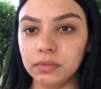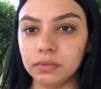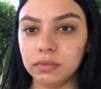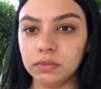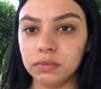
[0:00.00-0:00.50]

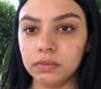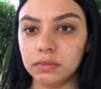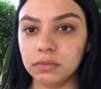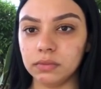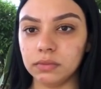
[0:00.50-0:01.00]

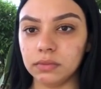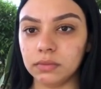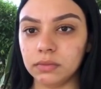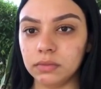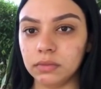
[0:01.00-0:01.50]

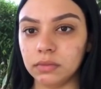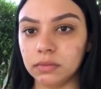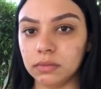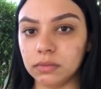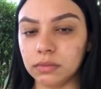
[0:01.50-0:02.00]

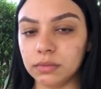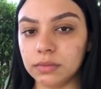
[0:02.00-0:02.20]
This person isn't speaking.